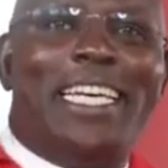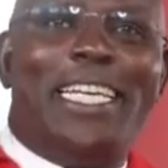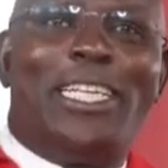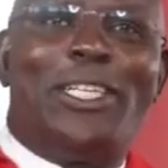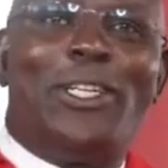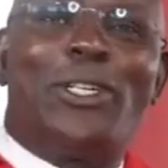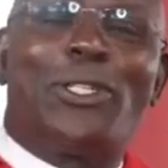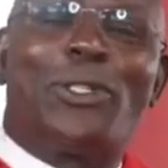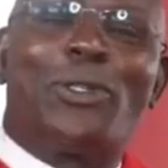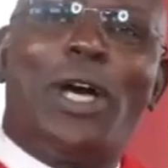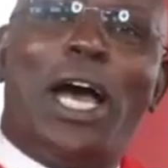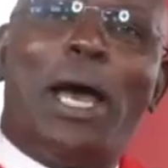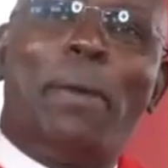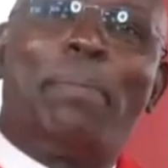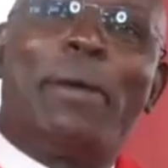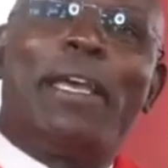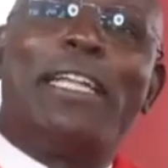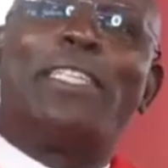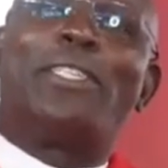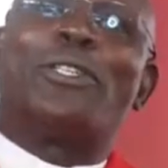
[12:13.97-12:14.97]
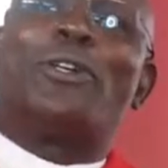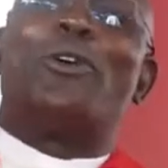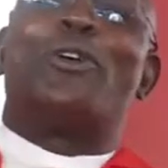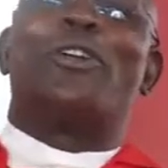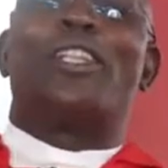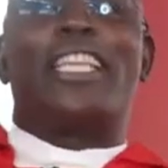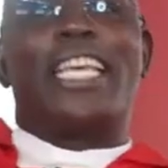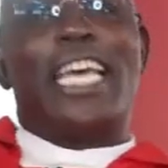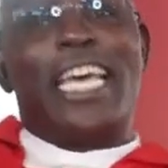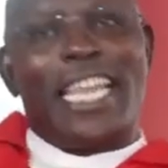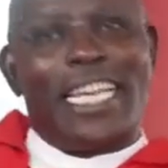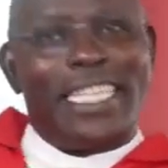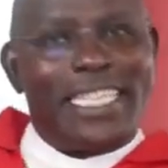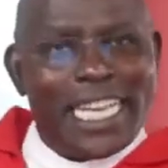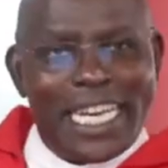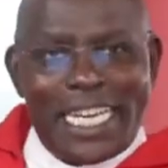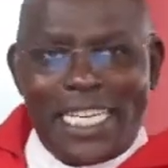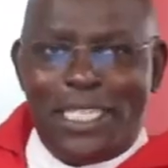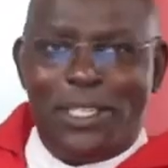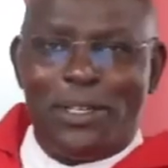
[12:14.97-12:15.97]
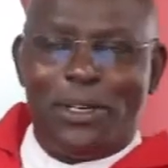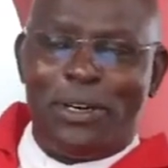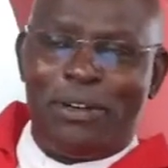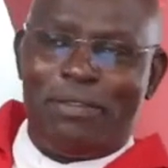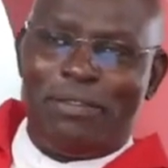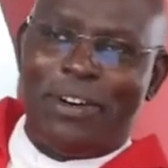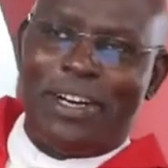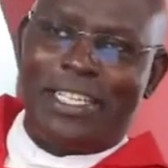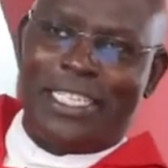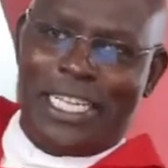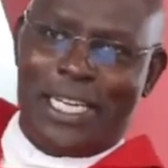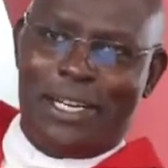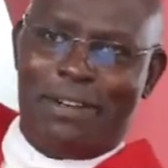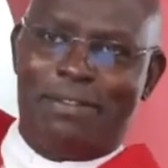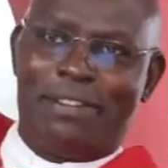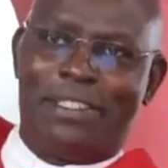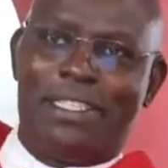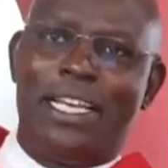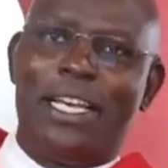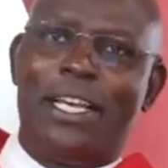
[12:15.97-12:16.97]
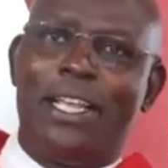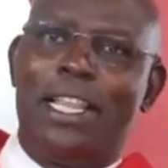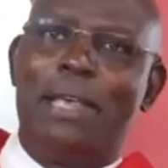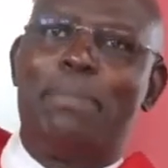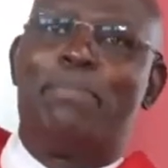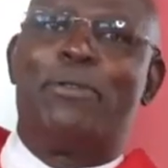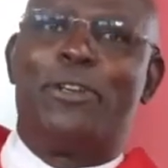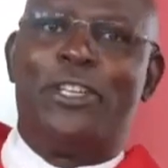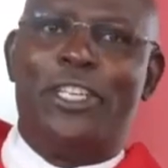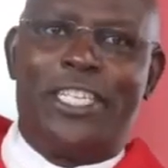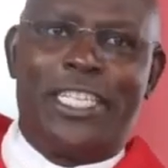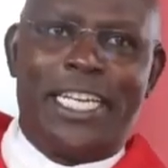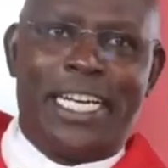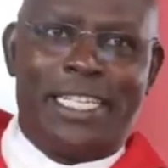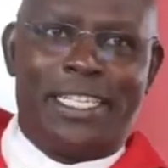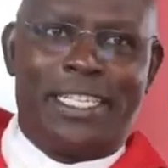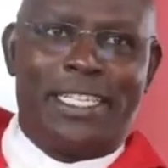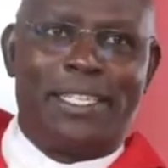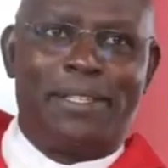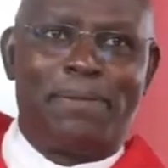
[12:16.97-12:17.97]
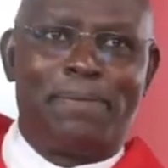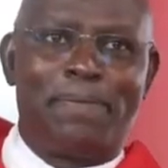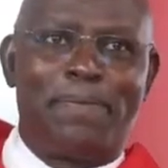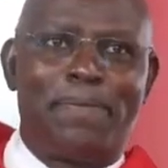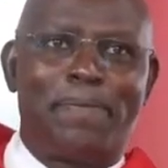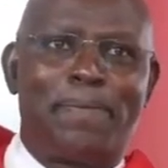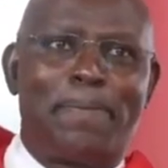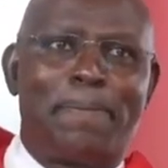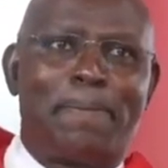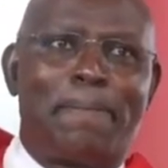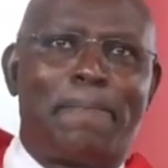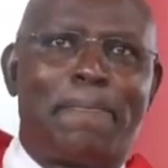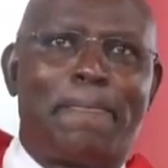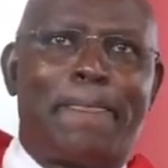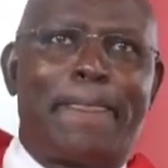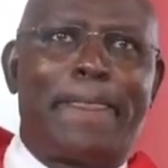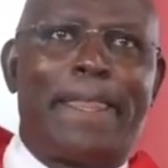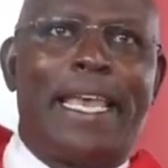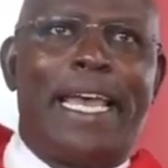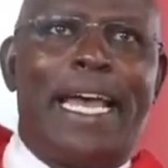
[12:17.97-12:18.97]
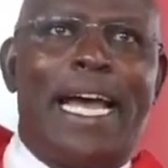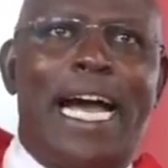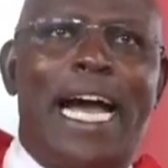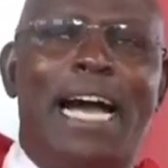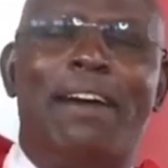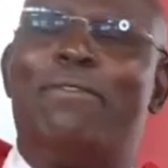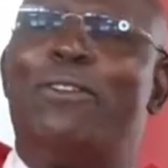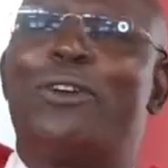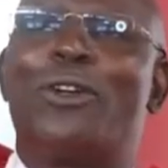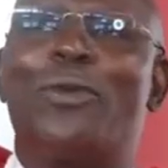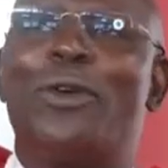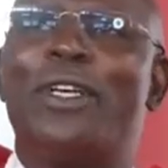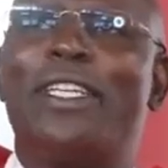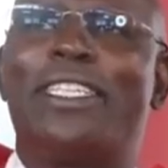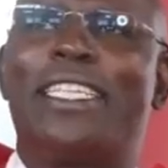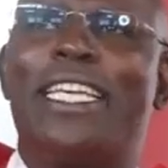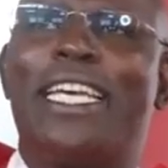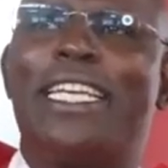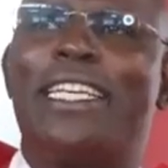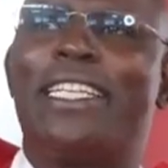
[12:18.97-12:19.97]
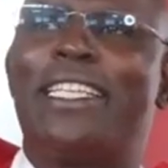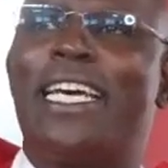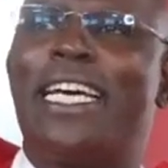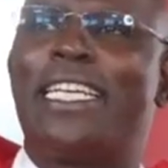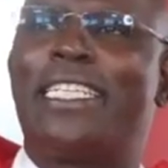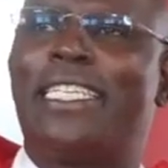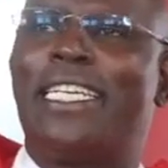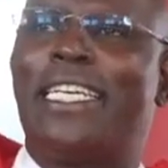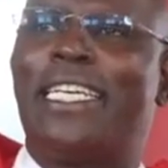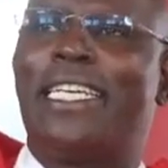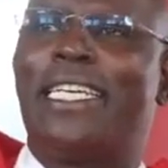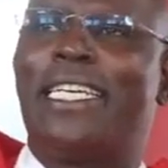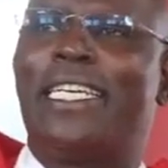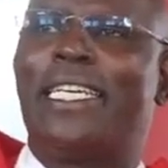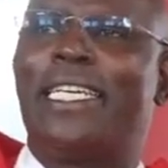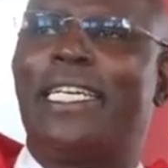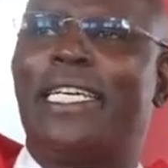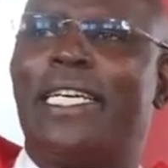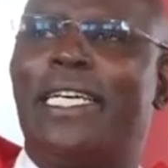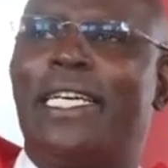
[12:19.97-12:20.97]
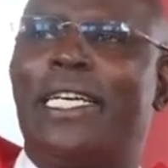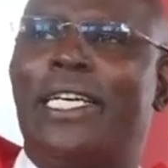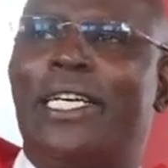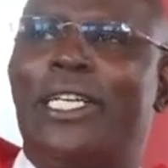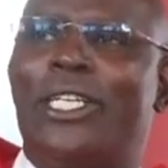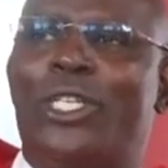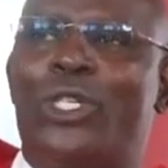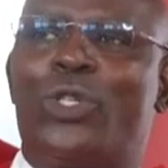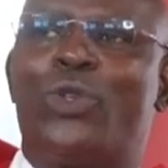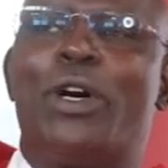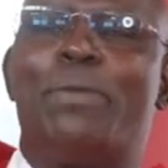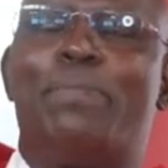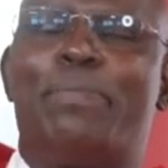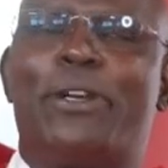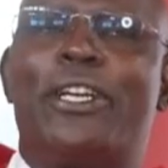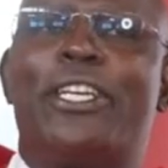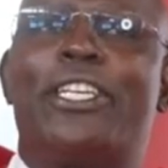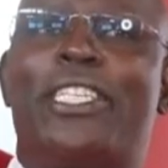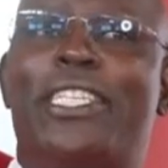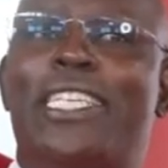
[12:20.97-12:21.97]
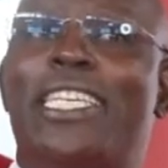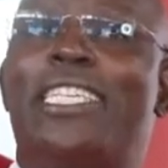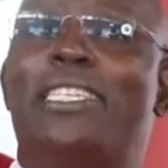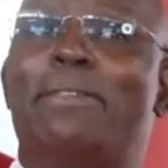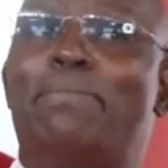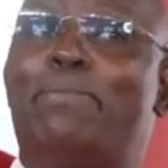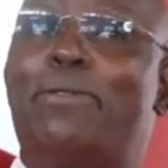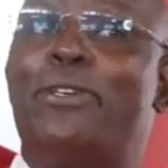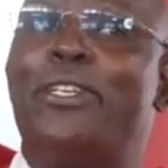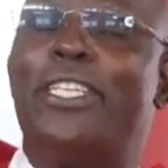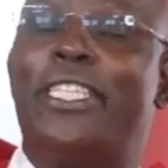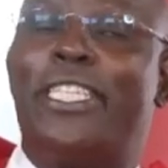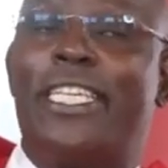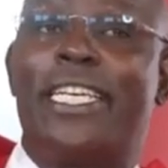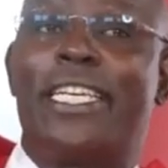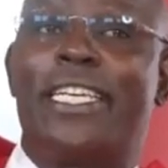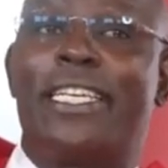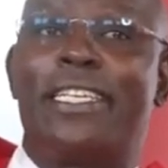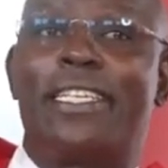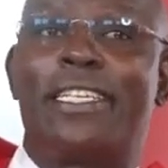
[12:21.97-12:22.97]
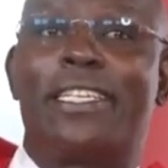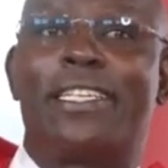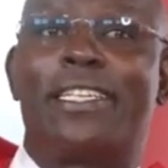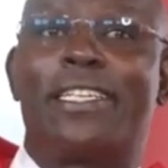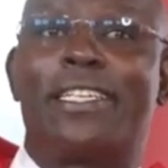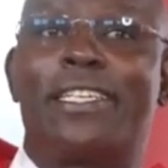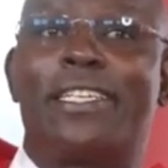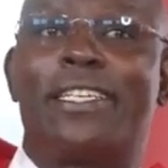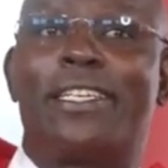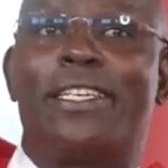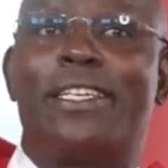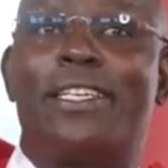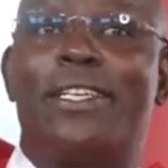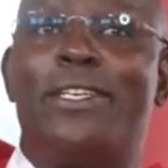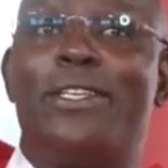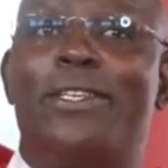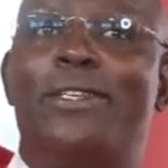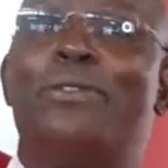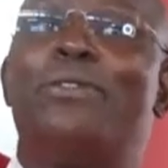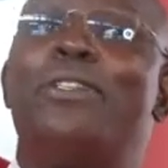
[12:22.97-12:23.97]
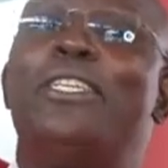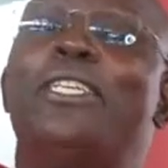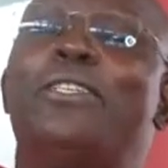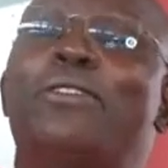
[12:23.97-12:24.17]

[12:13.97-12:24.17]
it also happens on the other side of ourselves, the preachers. I've always said that uh, to appreciate preaching, you